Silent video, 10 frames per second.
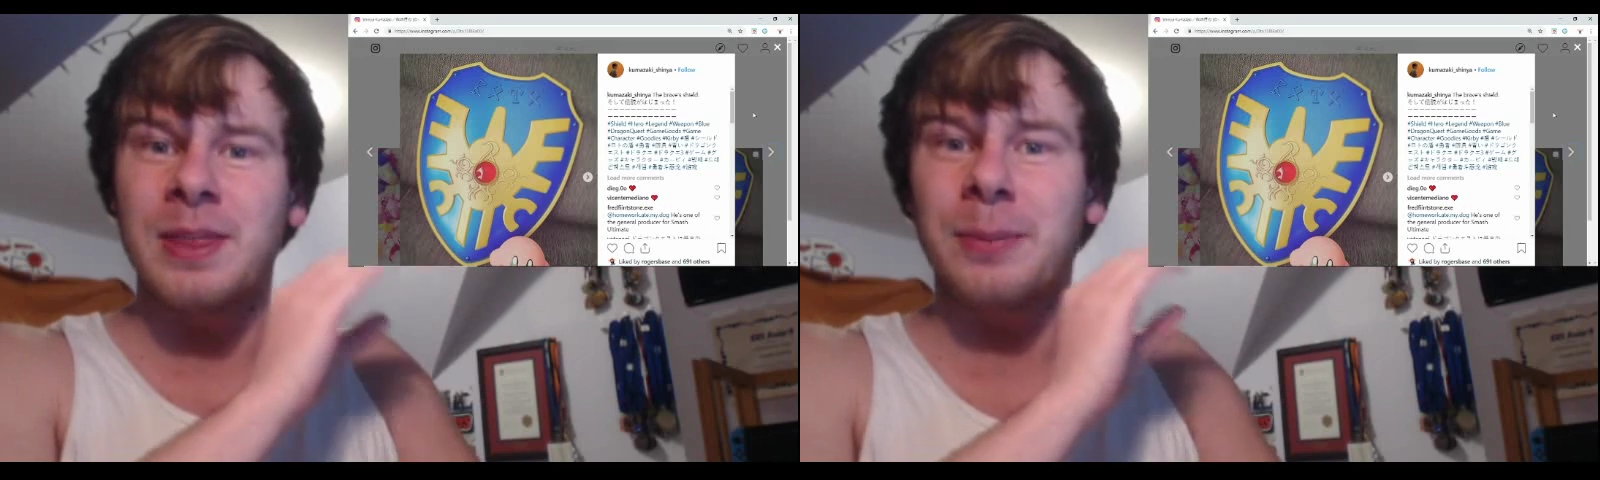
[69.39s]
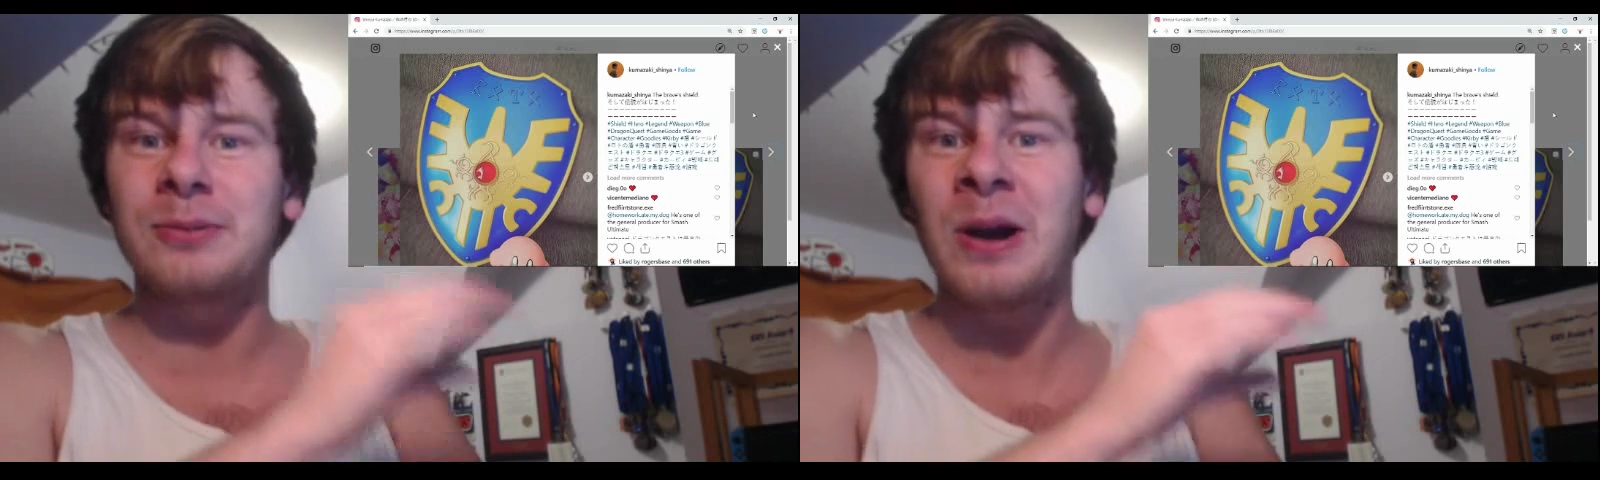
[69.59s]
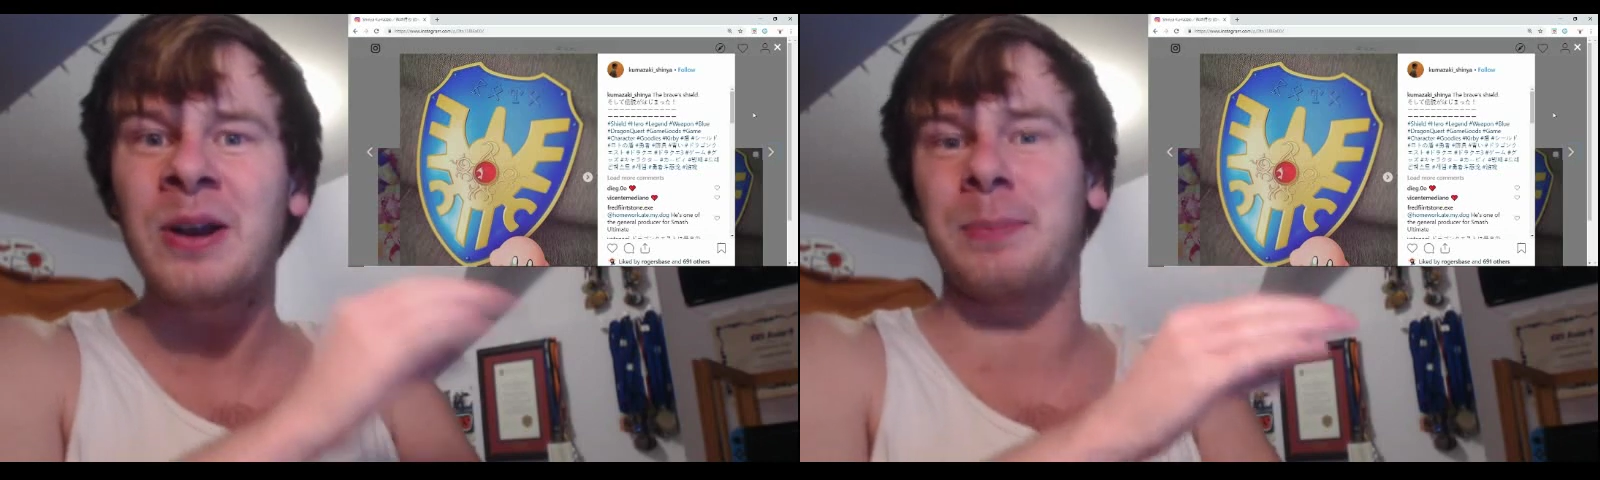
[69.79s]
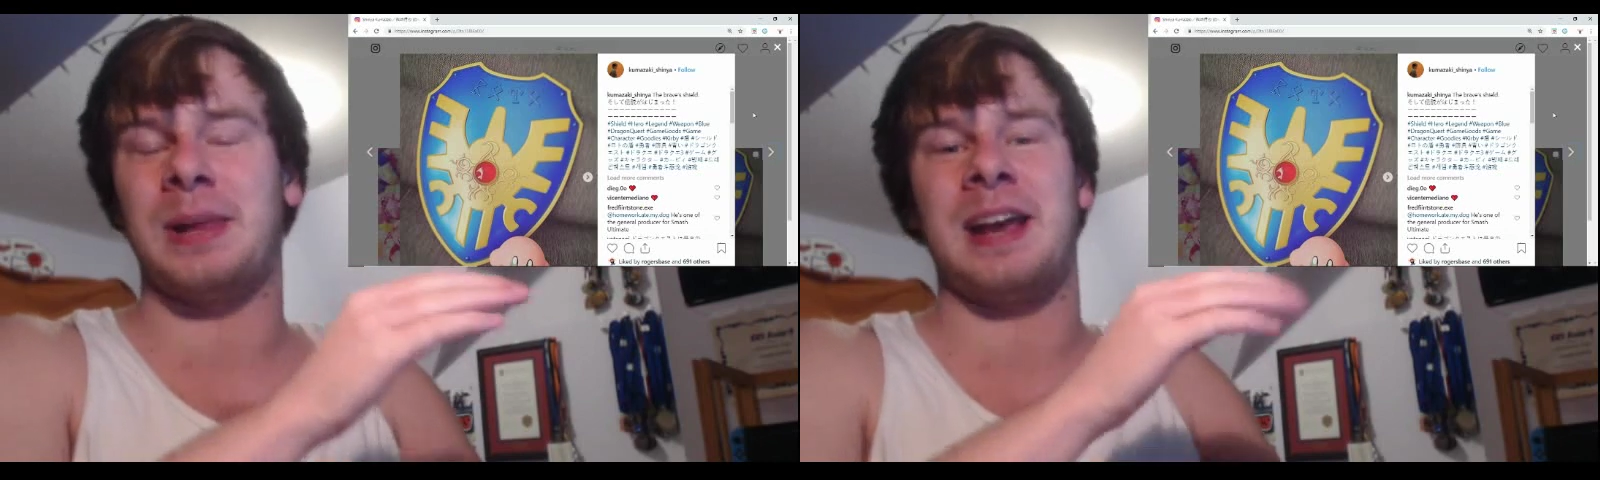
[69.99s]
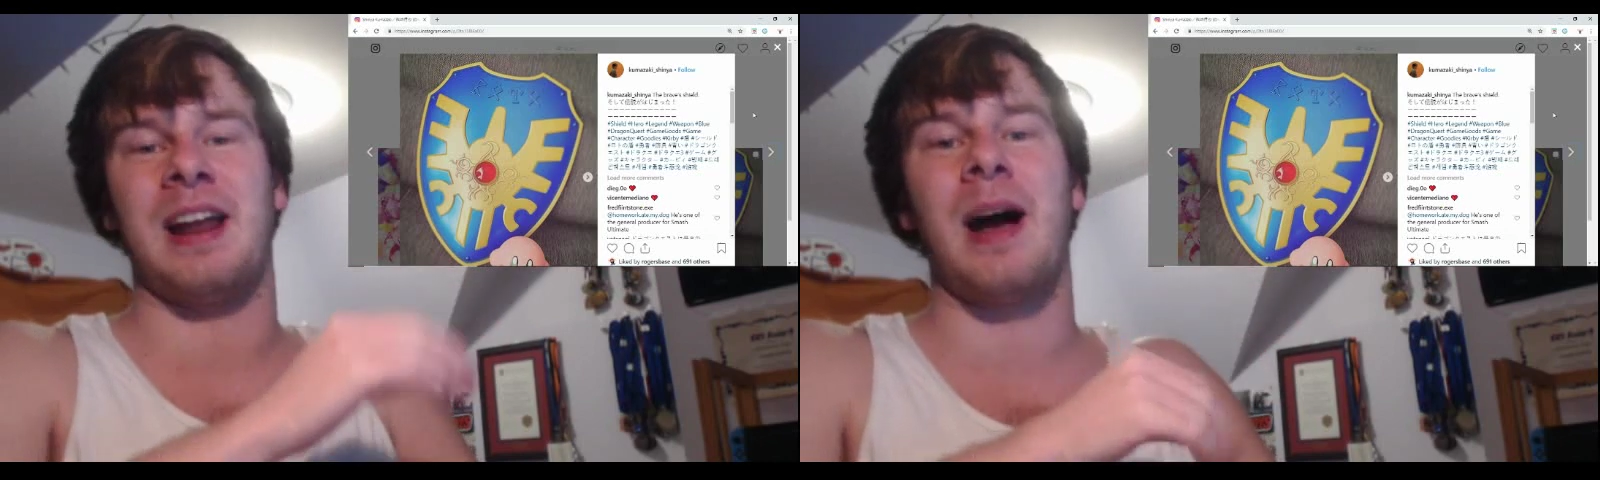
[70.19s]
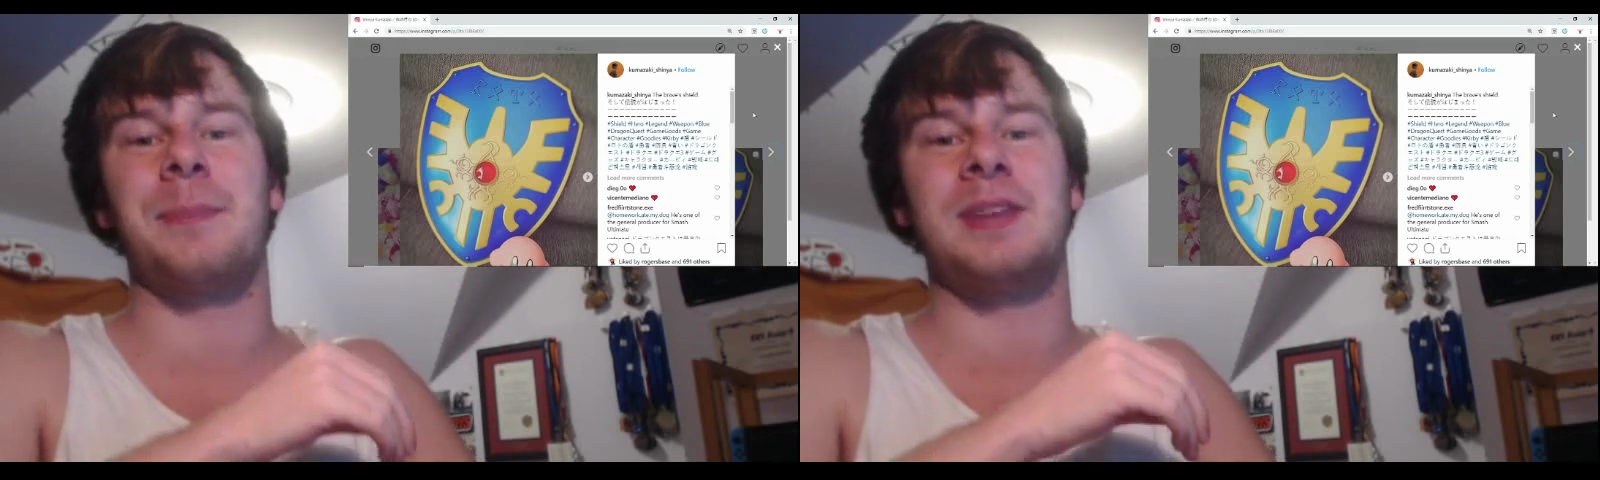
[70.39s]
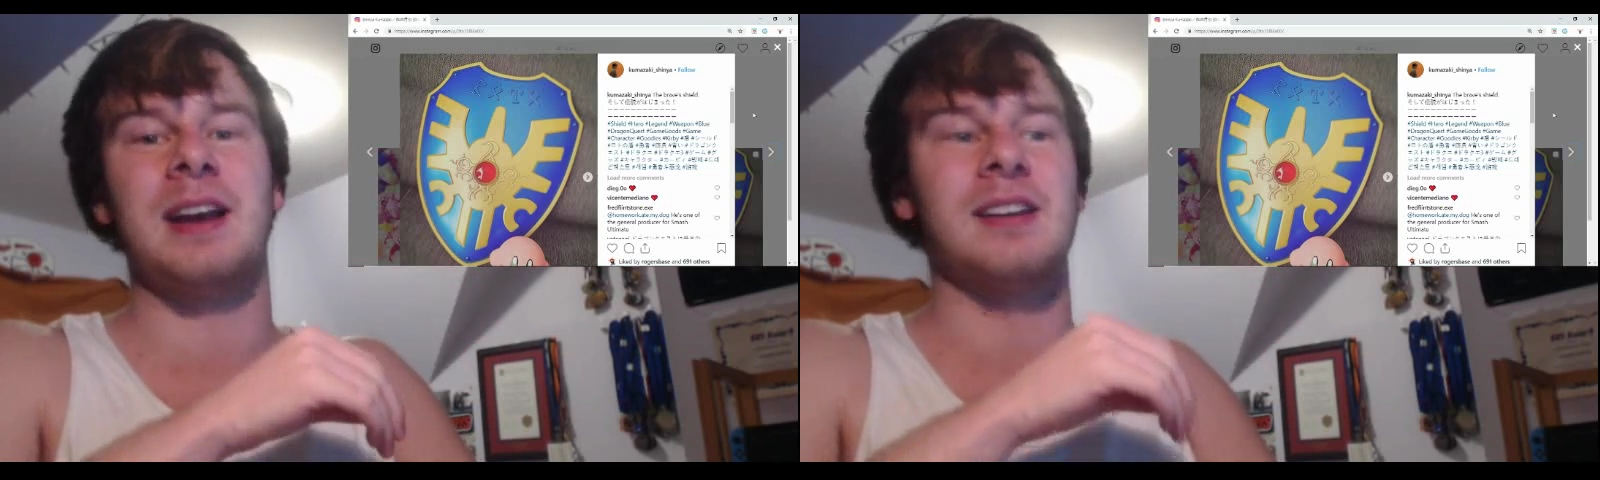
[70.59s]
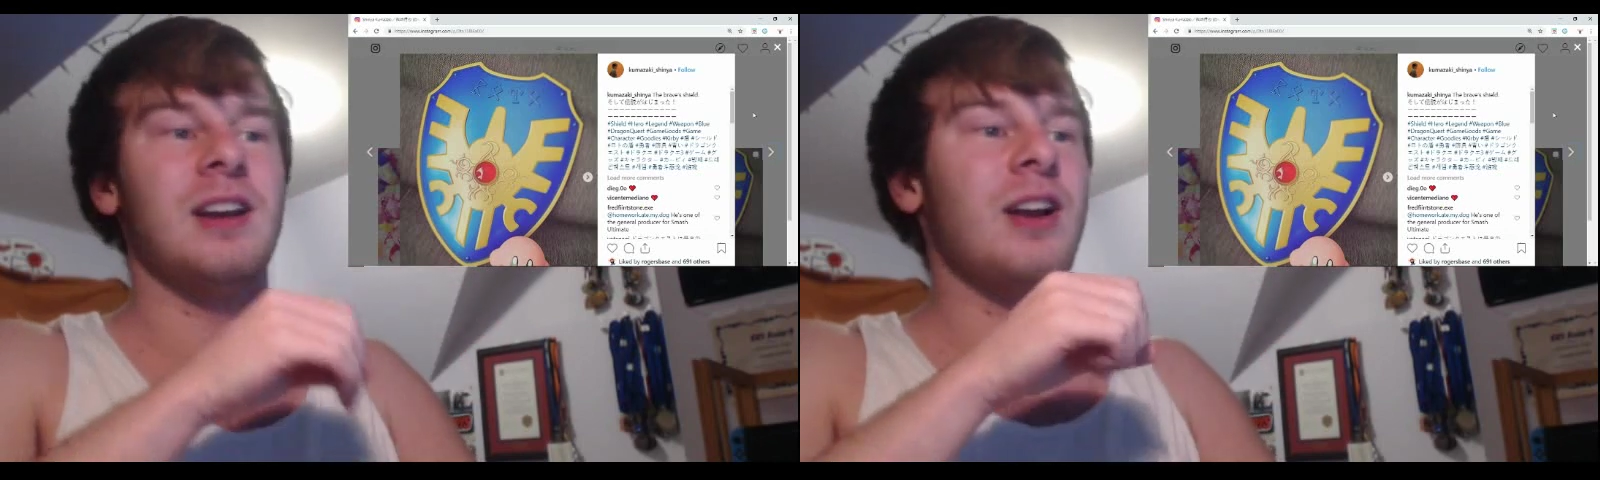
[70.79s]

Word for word: the Piranha Plant update.